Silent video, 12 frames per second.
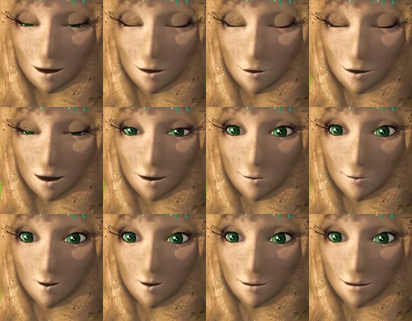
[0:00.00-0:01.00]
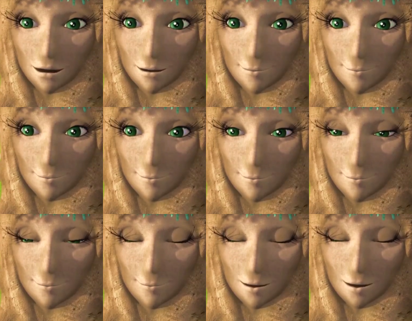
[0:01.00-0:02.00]
That's right, Holly.
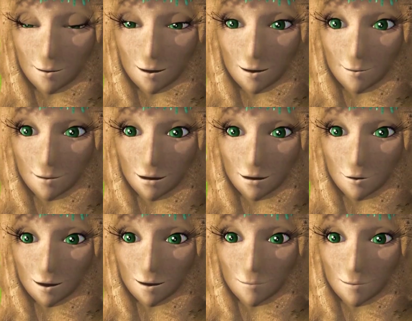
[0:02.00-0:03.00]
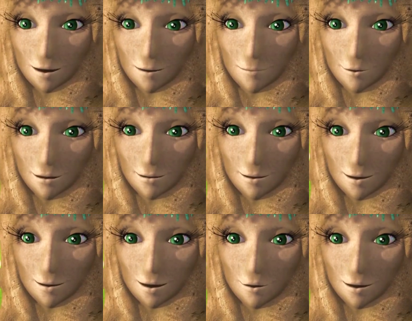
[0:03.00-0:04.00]
But I will need some help
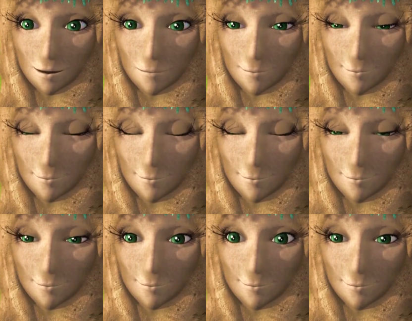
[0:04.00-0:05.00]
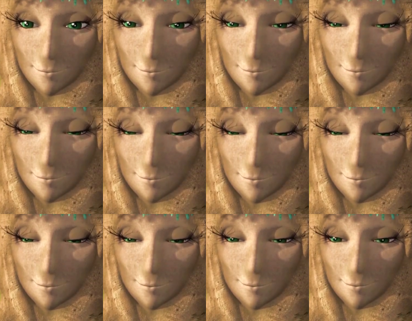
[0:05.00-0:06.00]
setting it up. I'll do
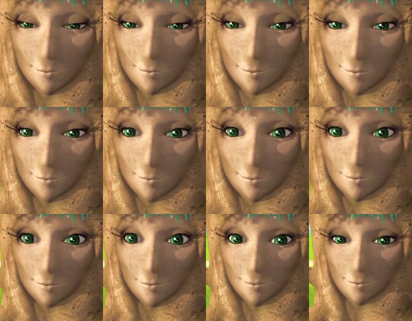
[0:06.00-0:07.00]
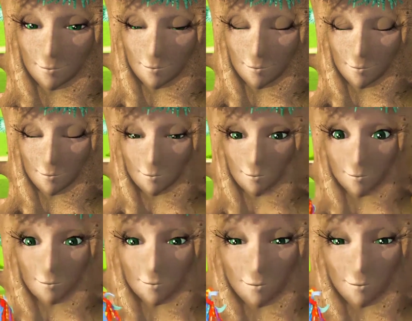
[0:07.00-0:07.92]
that. What do I have to do?